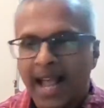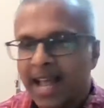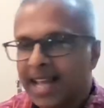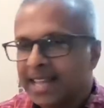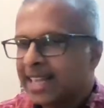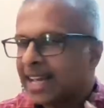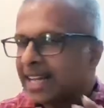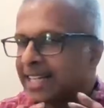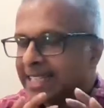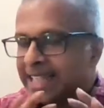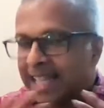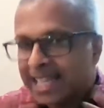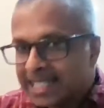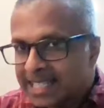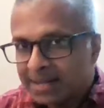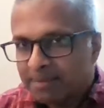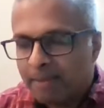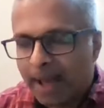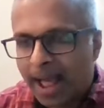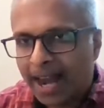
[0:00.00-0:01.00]
And that
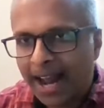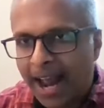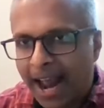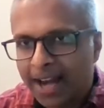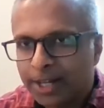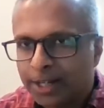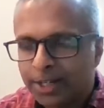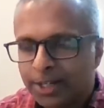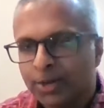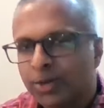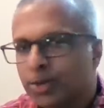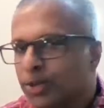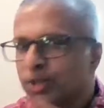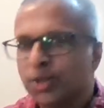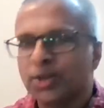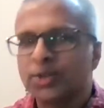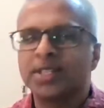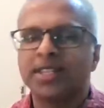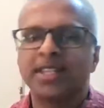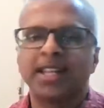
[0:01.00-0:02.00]
doesn't matter attitude
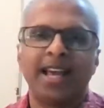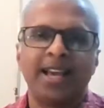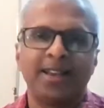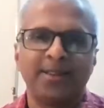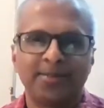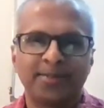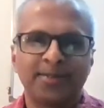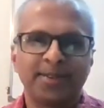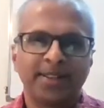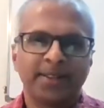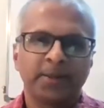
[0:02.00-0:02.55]
shows in the life.